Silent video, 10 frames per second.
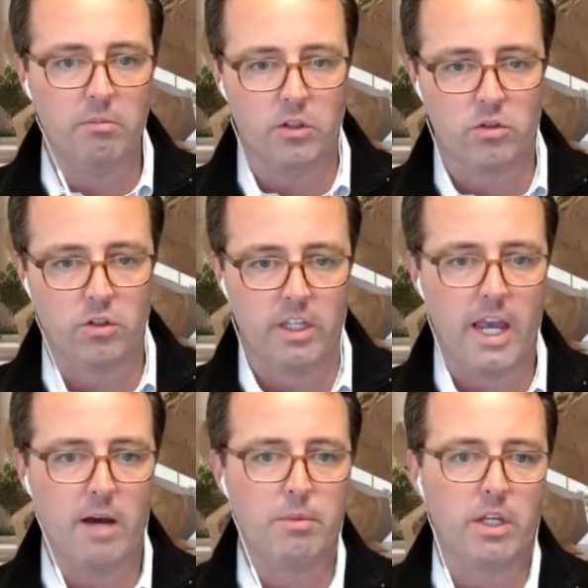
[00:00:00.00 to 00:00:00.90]
They're certainly
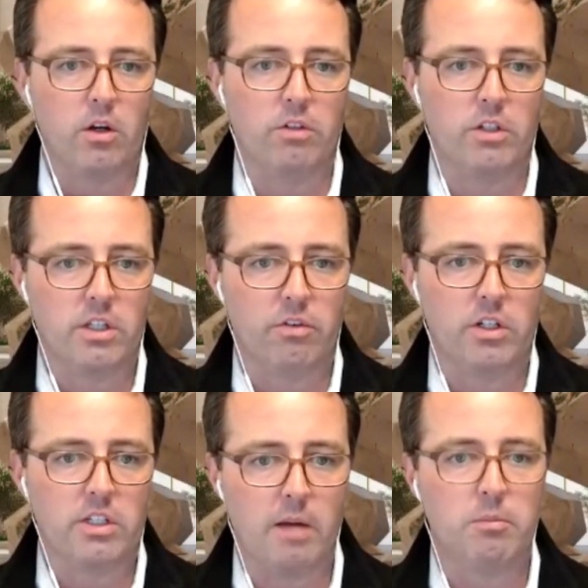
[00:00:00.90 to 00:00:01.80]
happening over
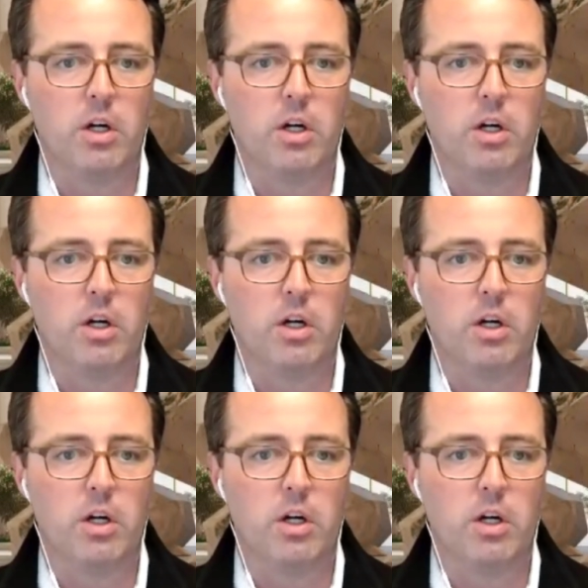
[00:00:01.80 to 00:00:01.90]
different time